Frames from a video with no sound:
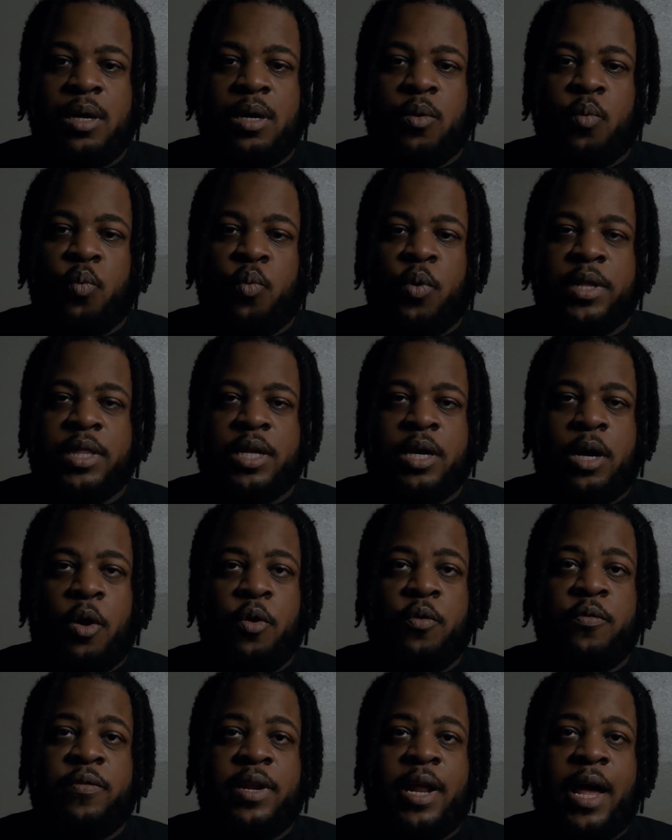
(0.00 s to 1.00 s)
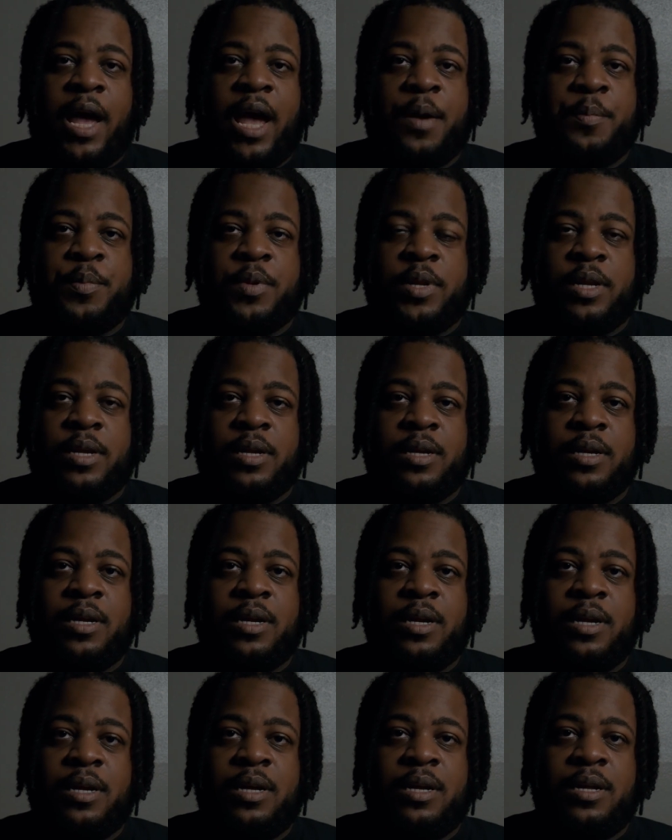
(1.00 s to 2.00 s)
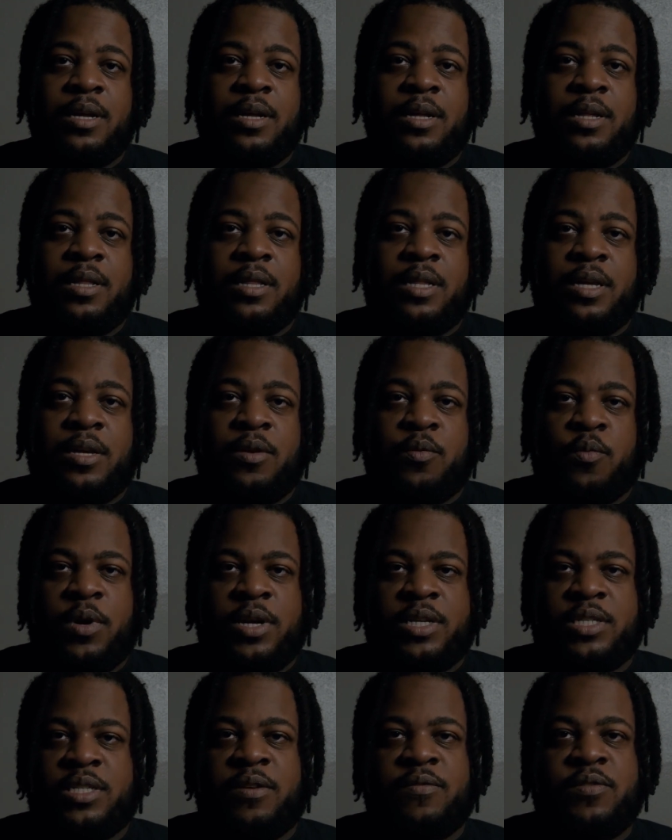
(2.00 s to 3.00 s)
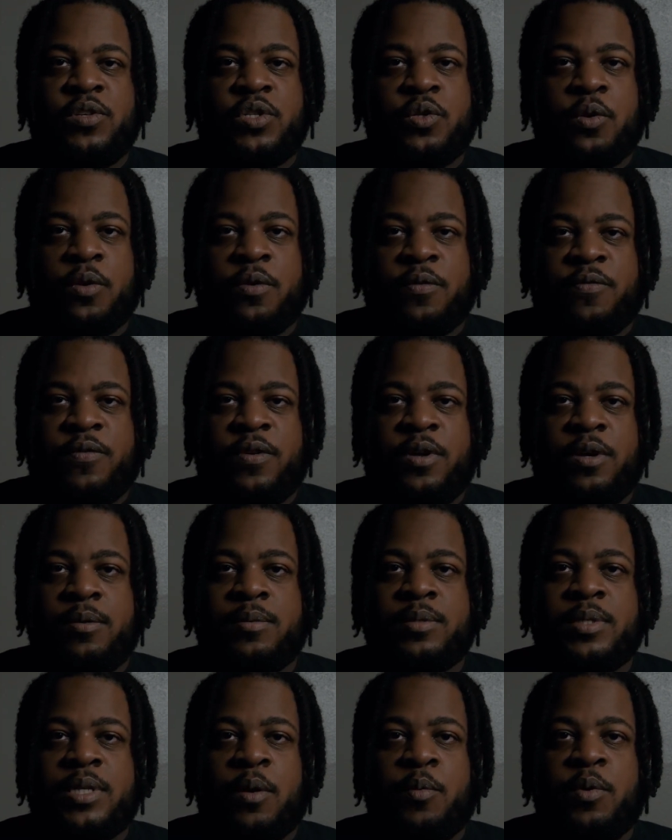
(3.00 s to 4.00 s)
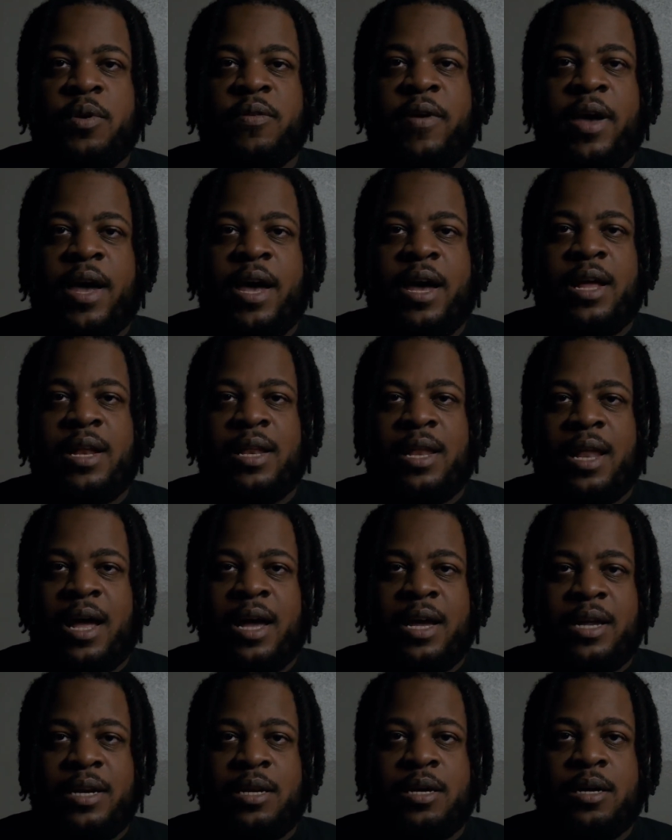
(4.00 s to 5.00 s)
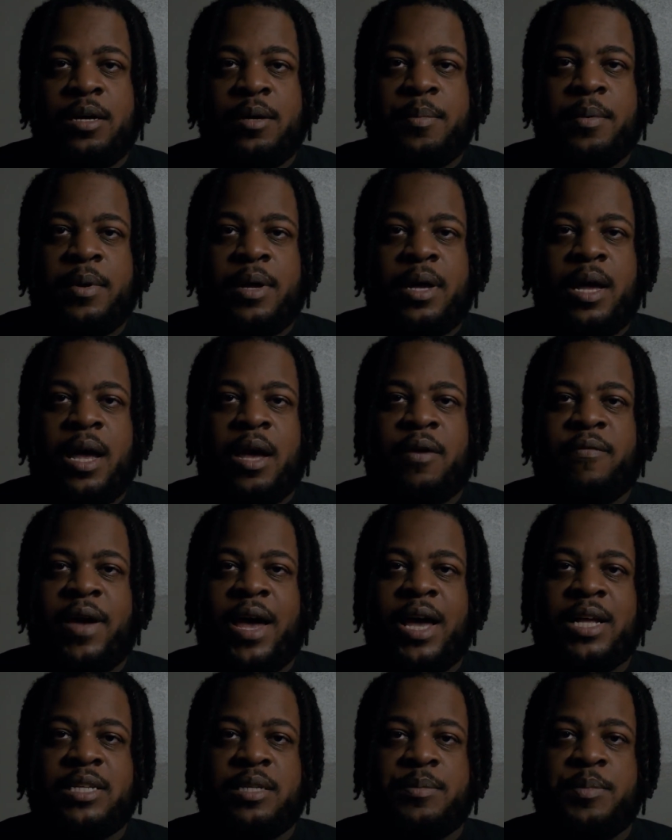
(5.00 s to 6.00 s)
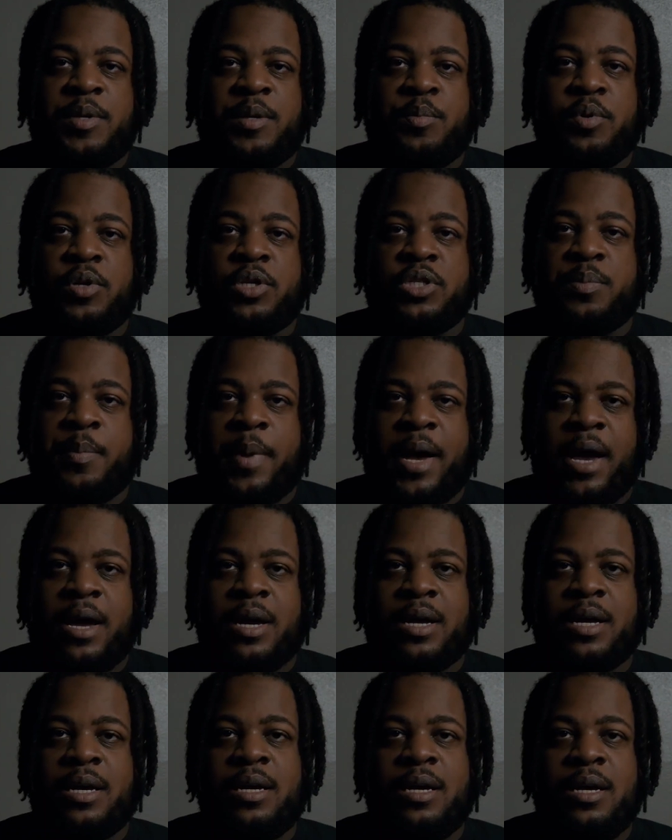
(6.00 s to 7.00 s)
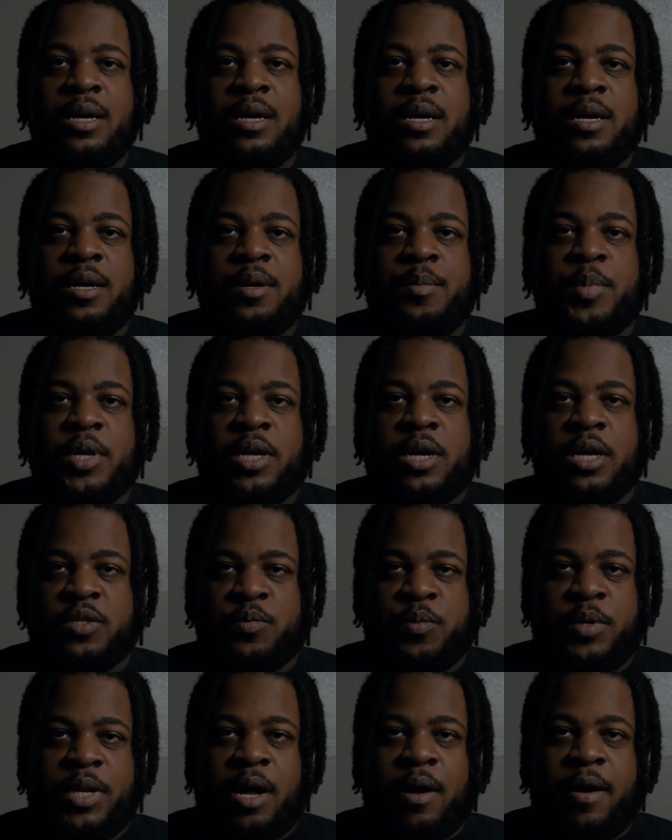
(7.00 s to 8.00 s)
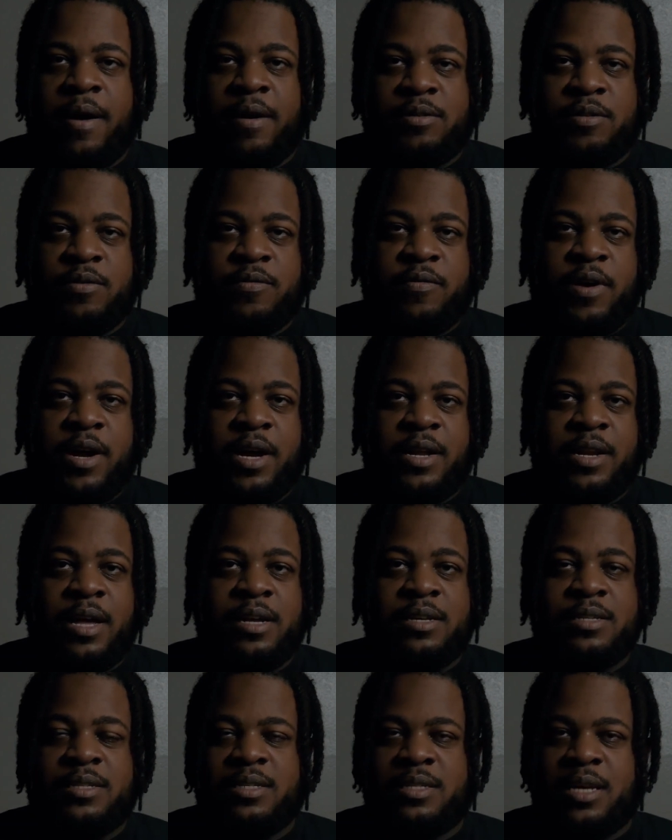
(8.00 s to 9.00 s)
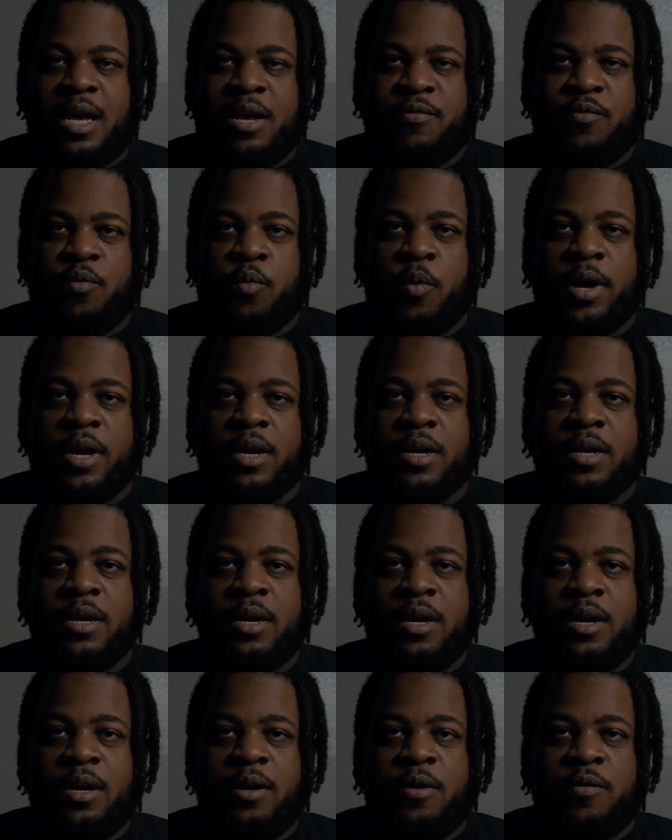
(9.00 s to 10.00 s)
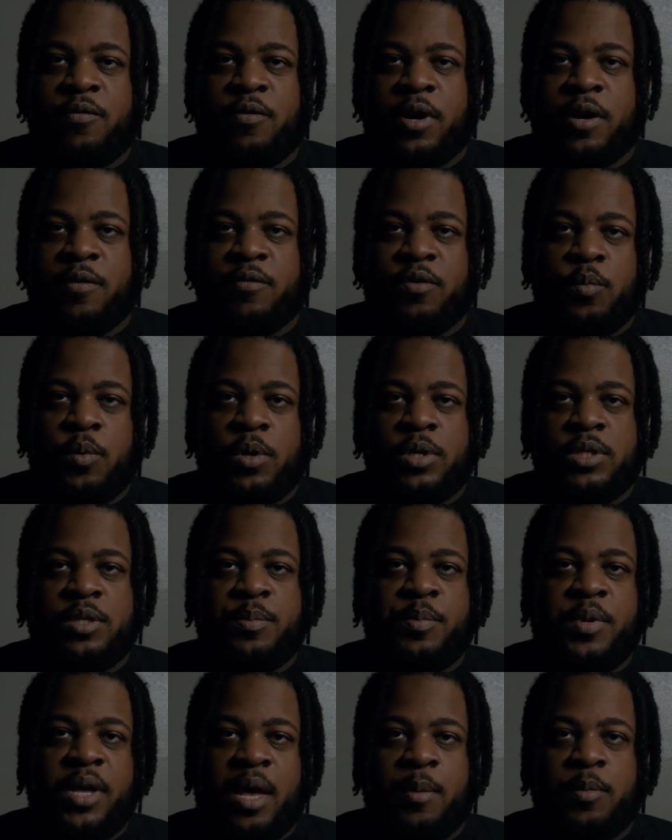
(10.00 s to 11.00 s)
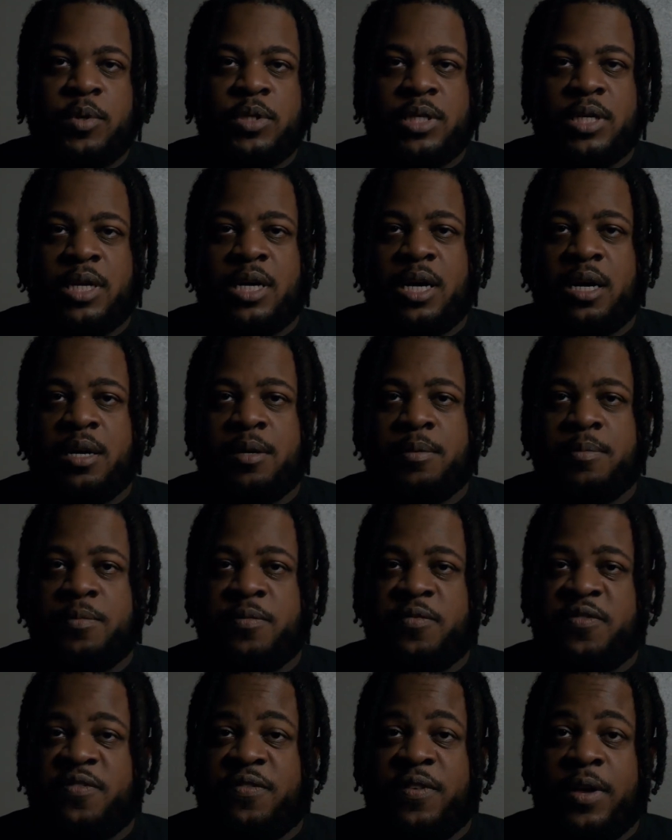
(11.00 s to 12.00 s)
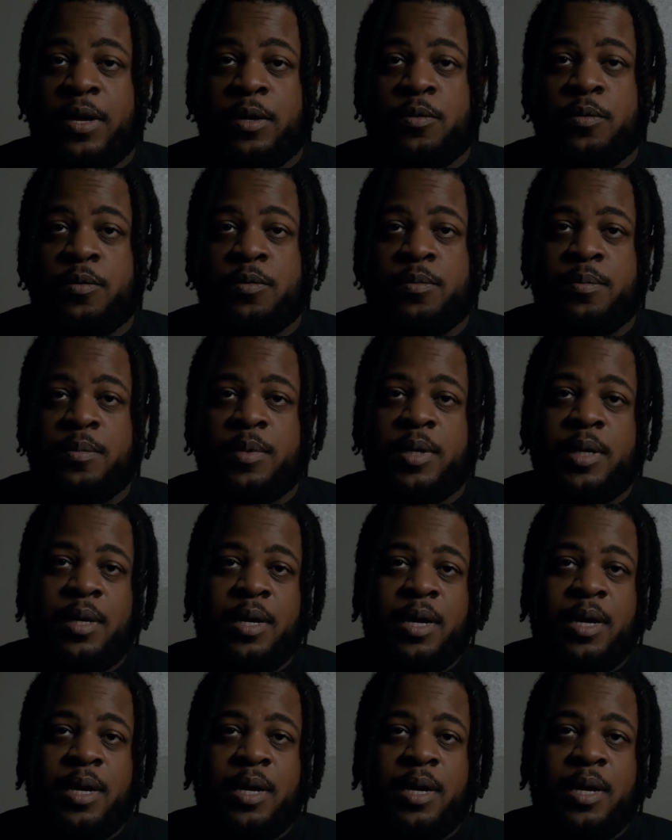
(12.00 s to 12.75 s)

With COVID happening, the rest of the short films that we've had lined up have had to be pushed back because we now have to find a safe way for everyone to be able to come film